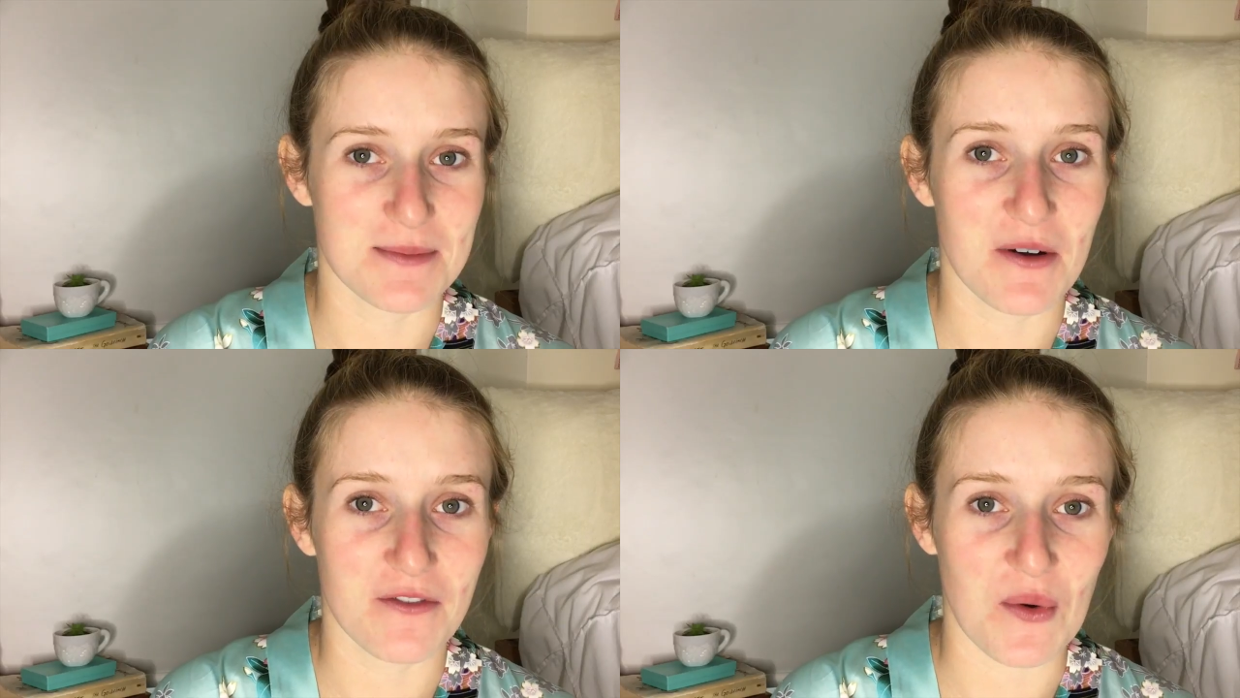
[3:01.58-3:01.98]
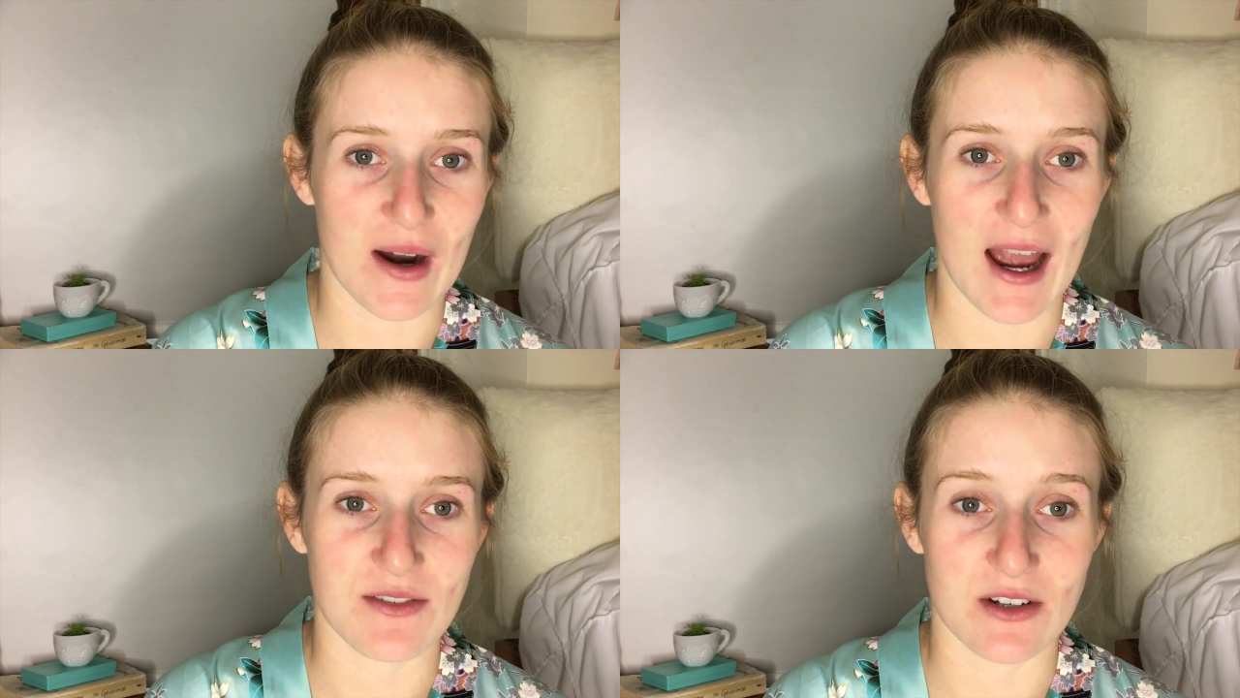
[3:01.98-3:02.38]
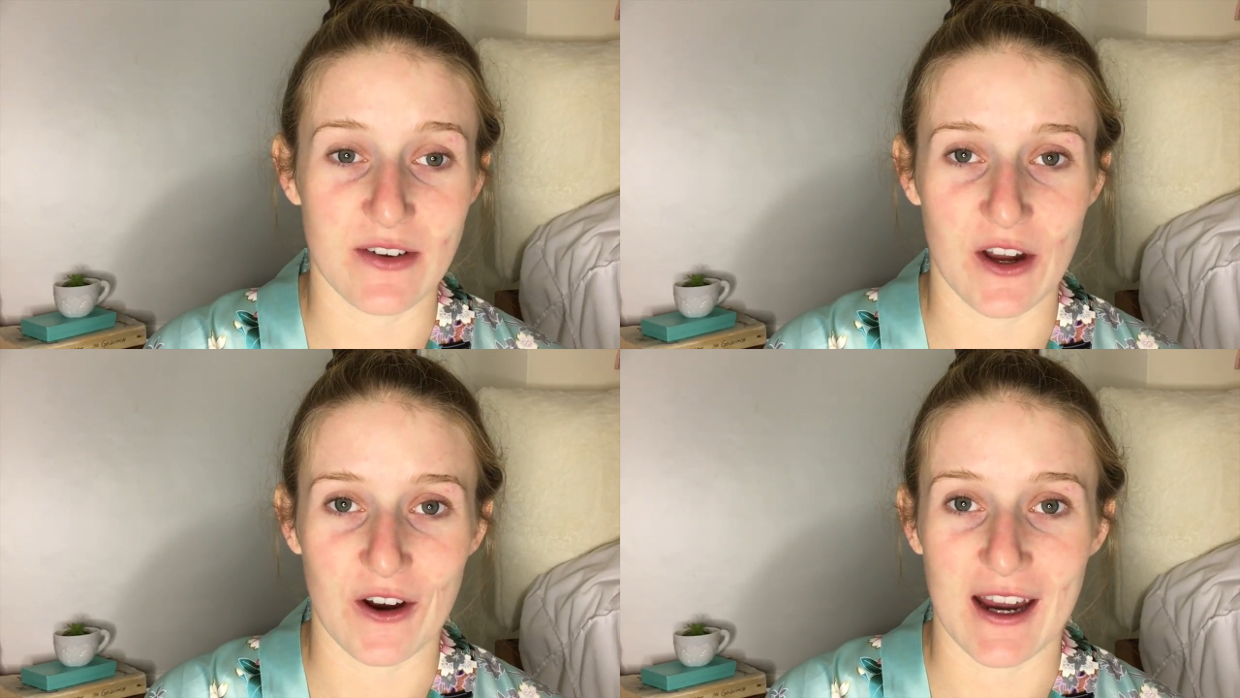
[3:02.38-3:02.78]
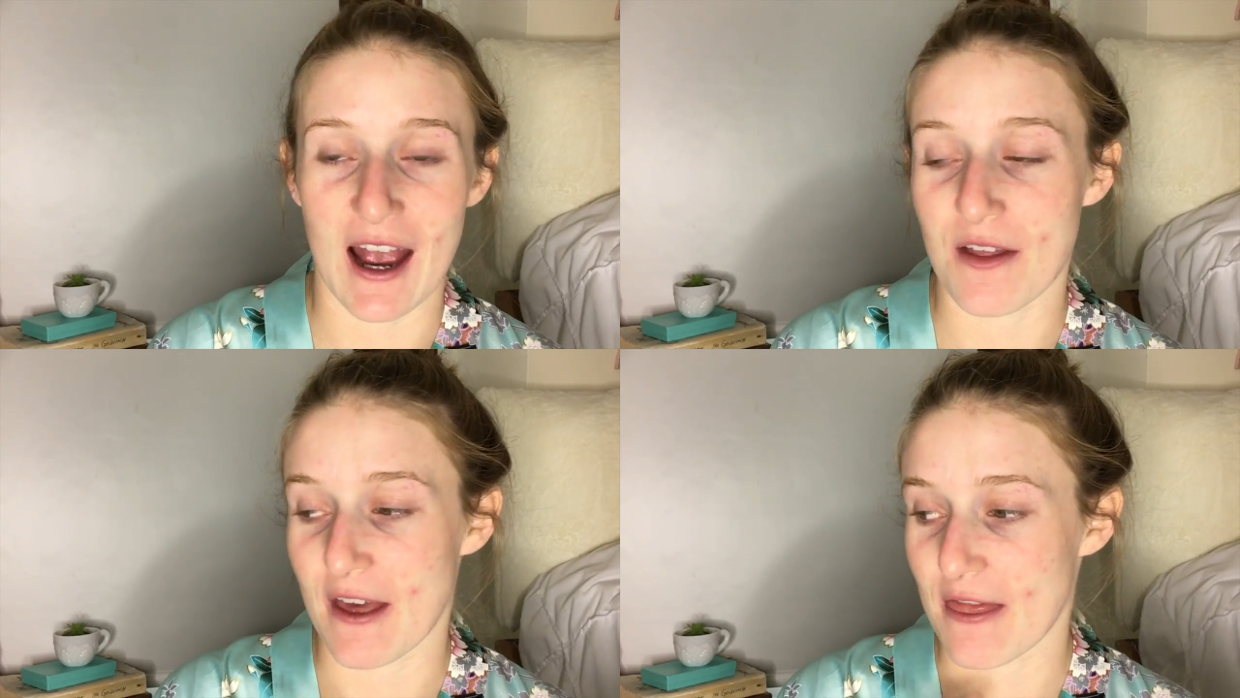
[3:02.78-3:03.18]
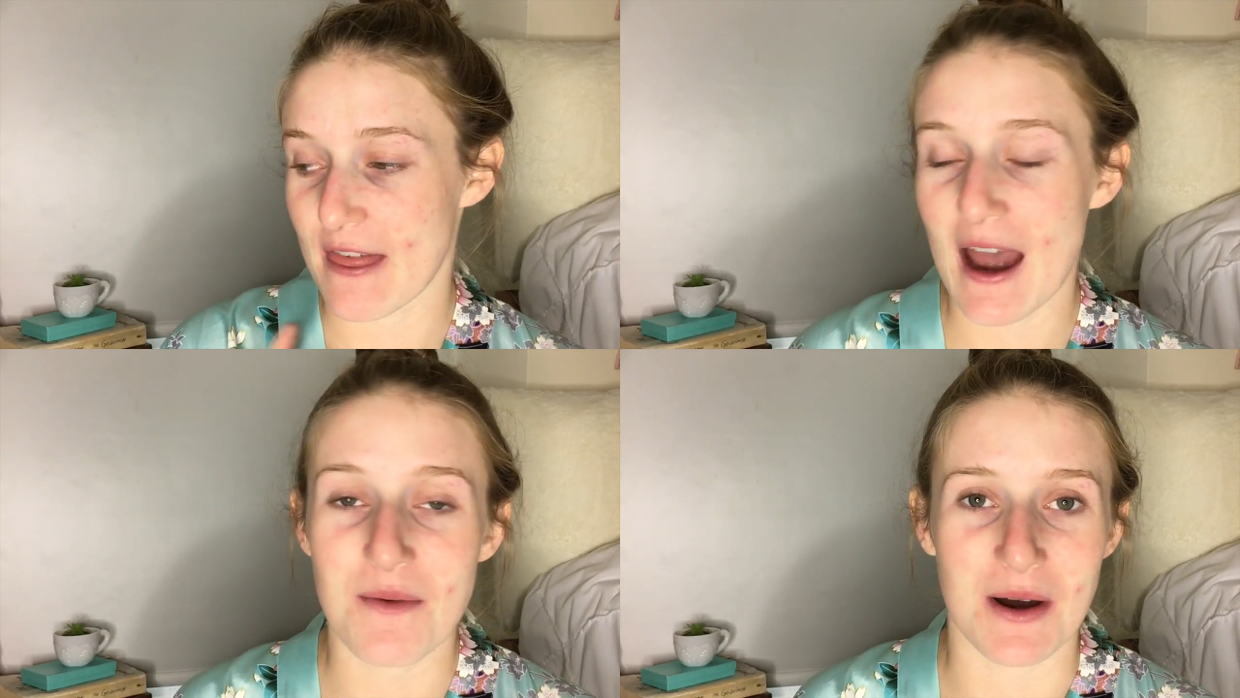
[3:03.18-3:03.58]
before after figuring out that
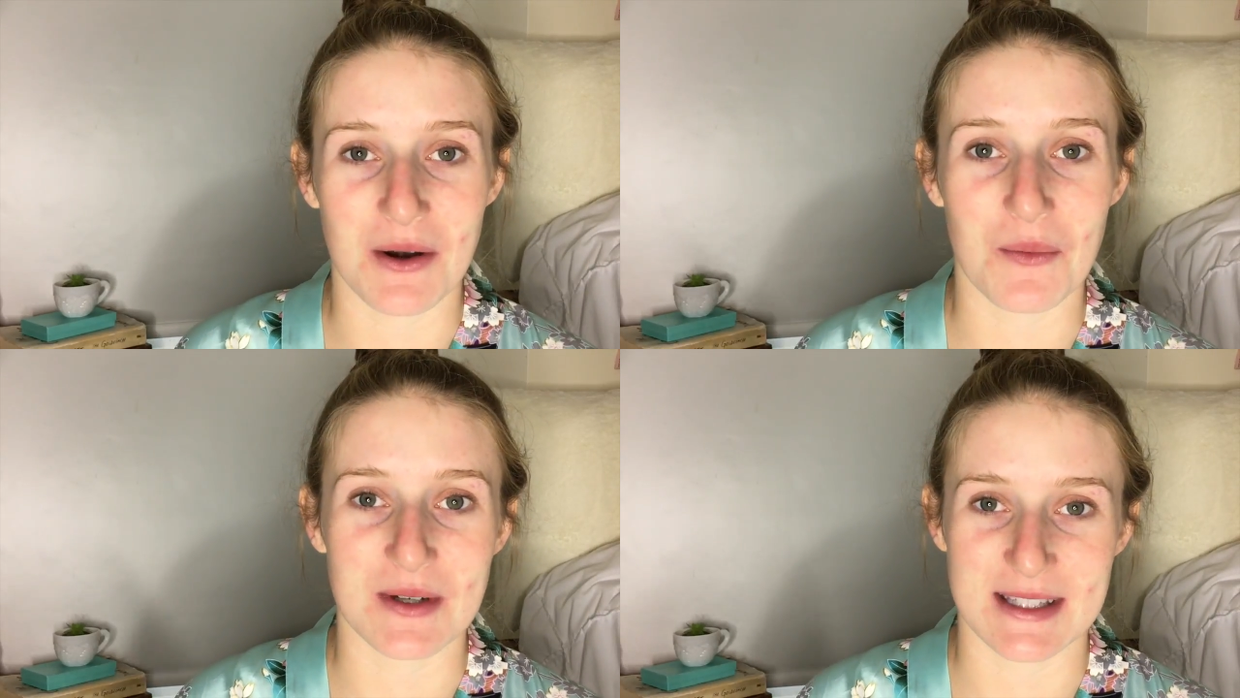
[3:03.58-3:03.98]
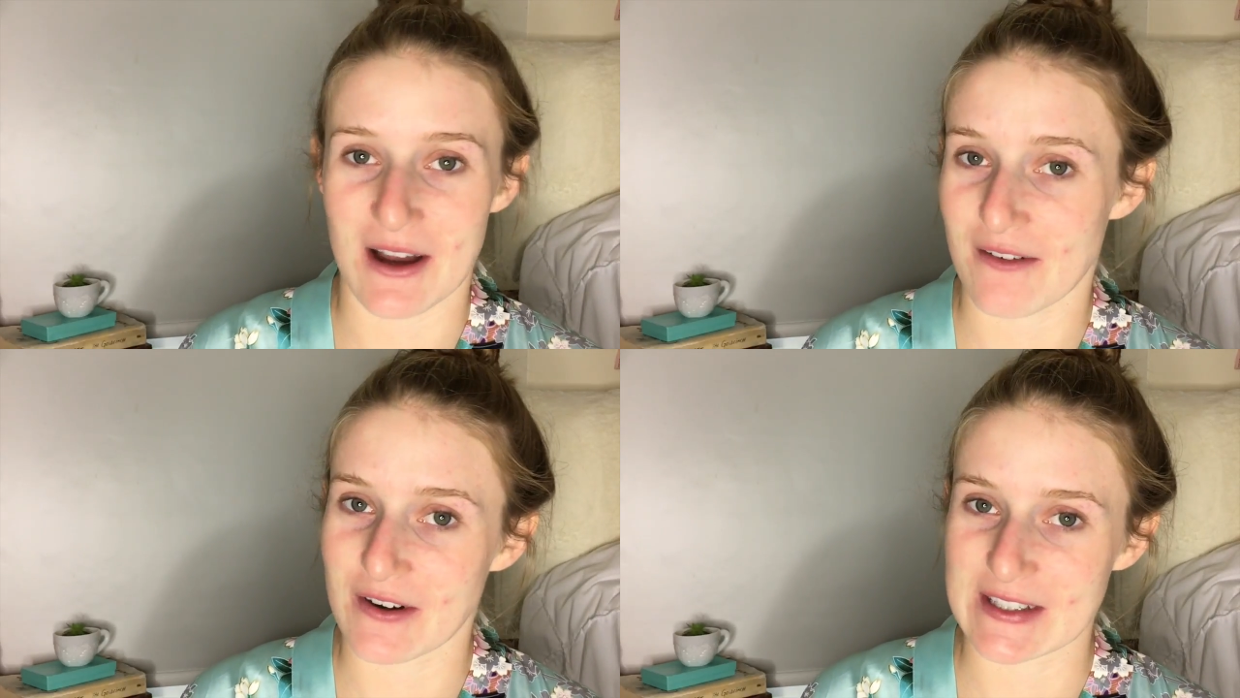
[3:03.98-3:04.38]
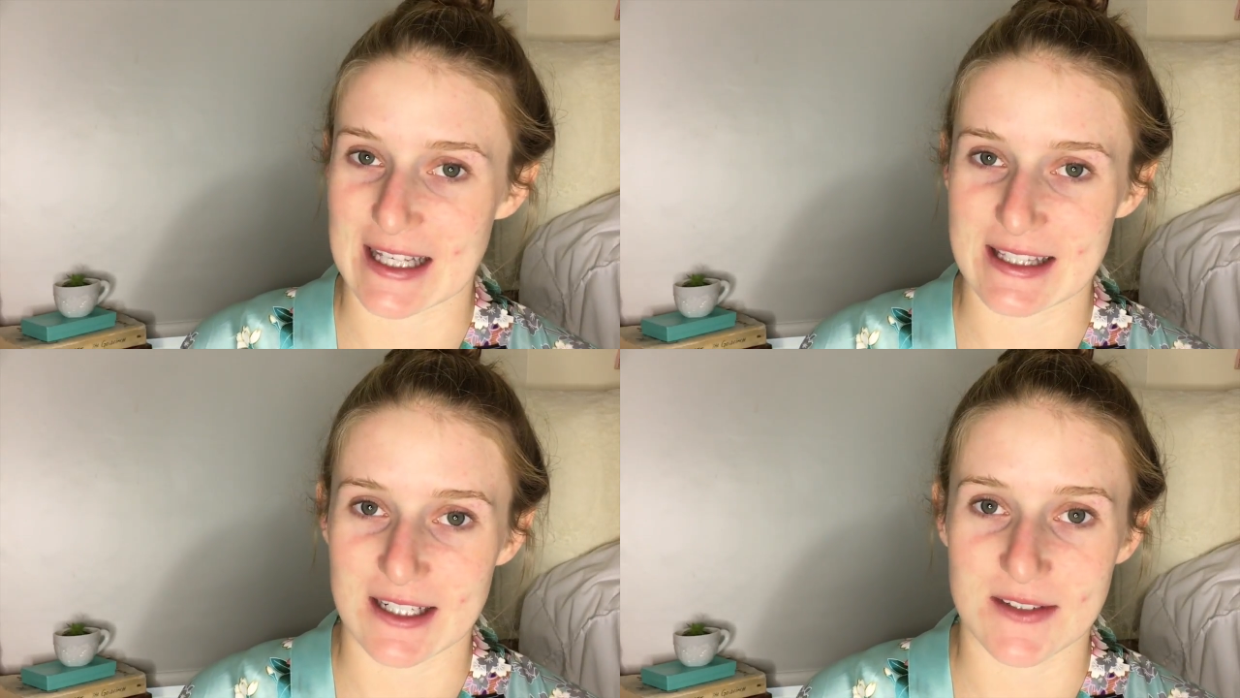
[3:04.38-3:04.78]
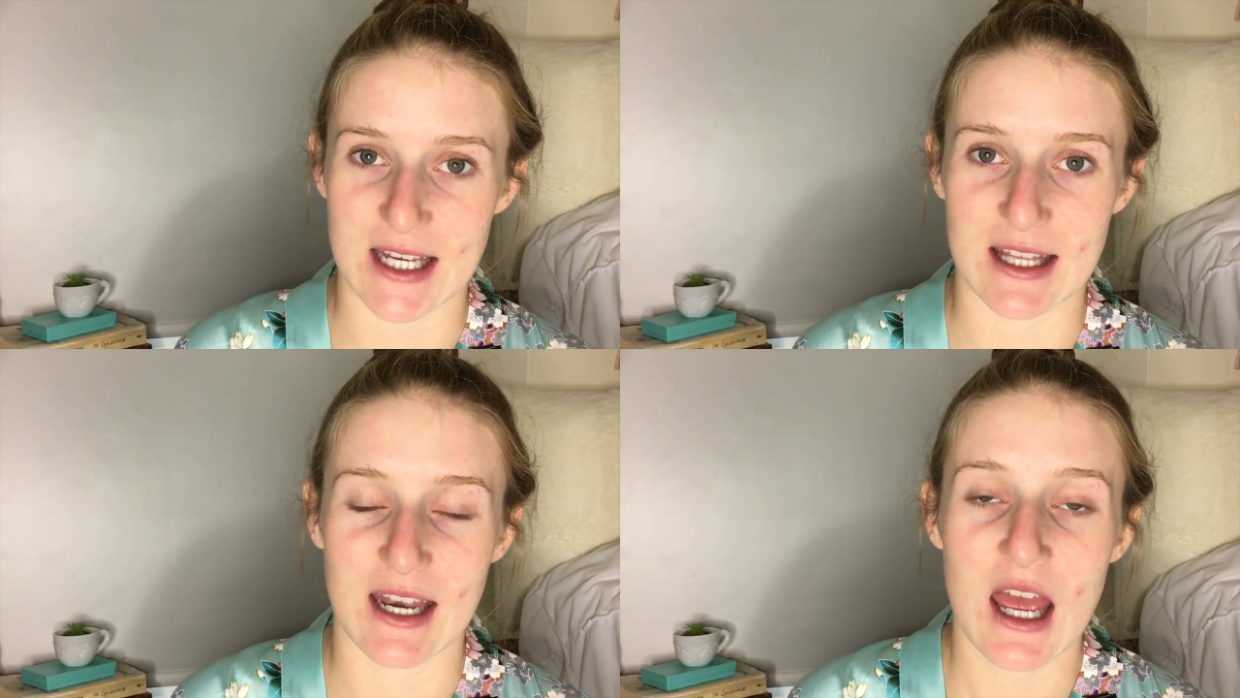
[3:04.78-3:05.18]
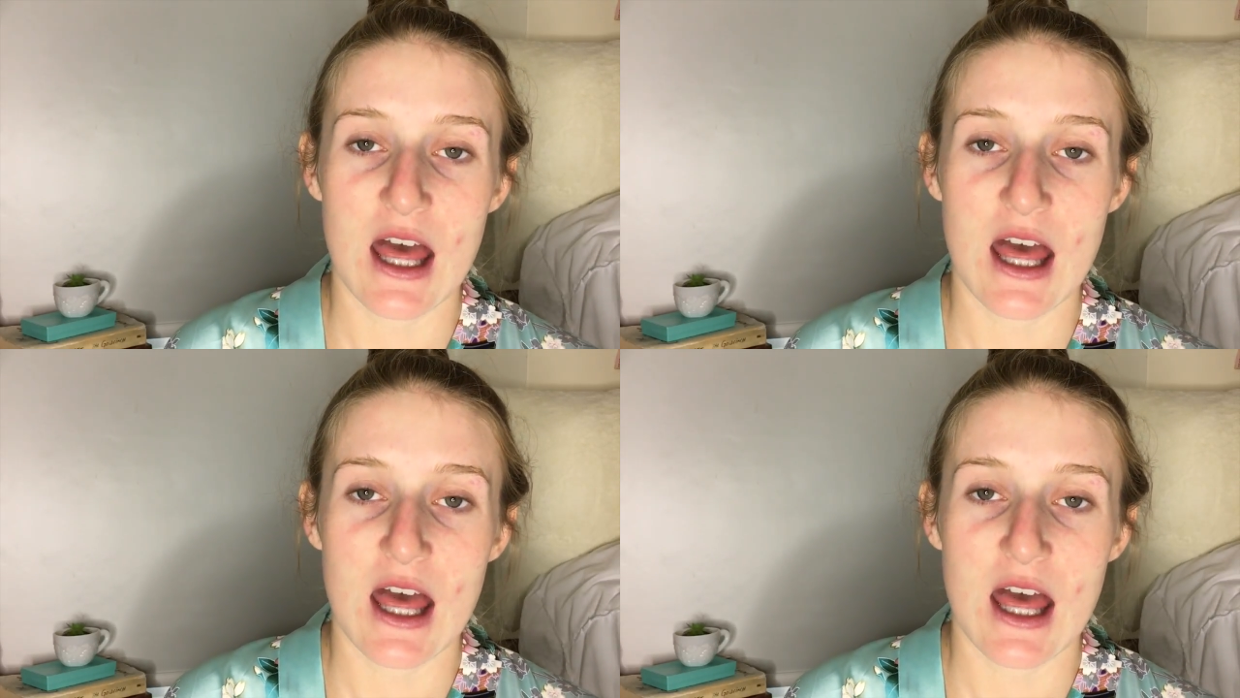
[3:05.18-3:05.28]
that one was not for sensitive skin.